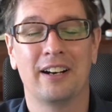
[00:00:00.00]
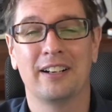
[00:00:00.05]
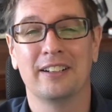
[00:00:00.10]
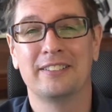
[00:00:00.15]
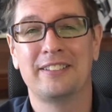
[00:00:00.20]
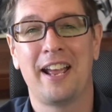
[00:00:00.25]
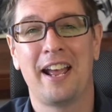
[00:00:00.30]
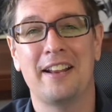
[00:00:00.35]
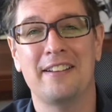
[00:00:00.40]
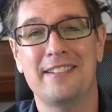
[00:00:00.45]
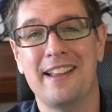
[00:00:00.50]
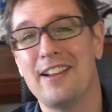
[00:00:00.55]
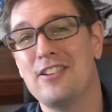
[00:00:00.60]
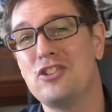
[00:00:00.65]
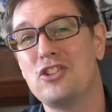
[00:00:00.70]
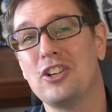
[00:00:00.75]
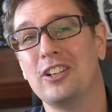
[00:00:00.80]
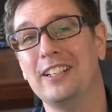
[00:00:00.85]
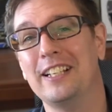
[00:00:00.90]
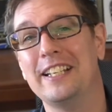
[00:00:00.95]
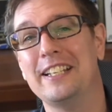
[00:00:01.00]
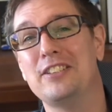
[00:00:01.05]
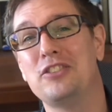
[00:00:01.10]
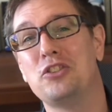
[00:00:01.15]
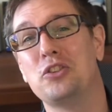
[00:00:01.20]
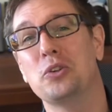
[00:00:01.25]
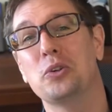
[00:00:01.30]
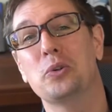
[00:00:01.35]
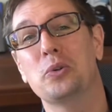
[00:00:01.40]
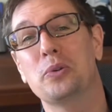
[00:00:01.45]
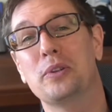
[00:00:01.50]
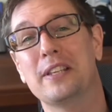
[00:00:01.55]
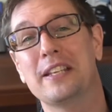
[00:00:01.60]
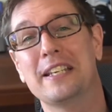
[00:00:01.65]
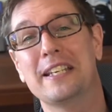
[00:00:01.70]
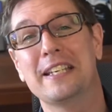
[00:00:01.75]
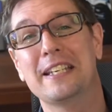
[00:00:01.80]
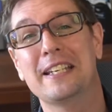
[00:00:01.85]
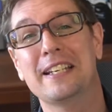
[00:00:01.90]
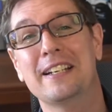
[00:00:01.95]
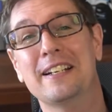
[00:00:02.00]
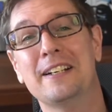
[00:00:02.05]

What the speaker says: tangentially to the